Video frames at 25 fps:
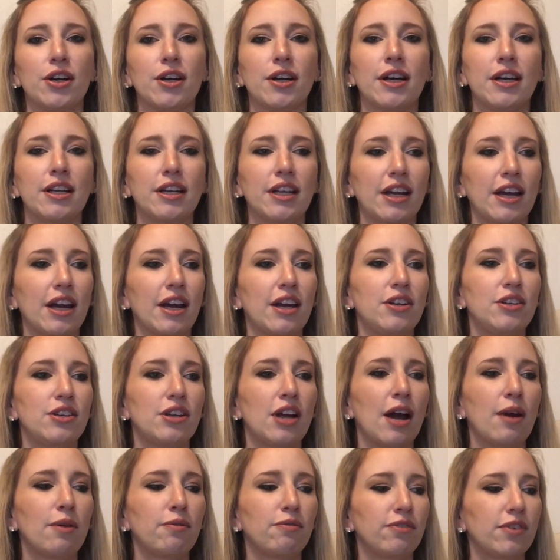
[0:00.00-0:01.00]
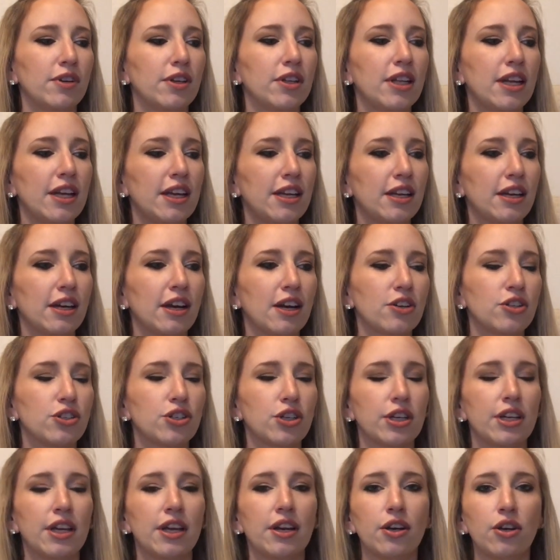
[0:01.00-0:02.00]
and like I feel like I
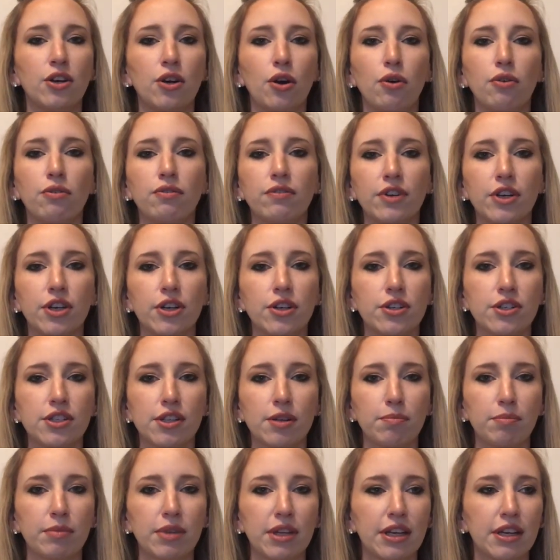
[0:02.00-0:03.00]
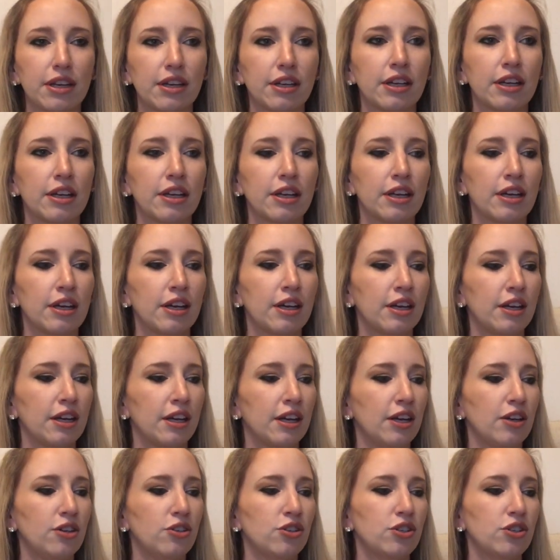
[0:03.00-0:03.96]
should get a gopher or something and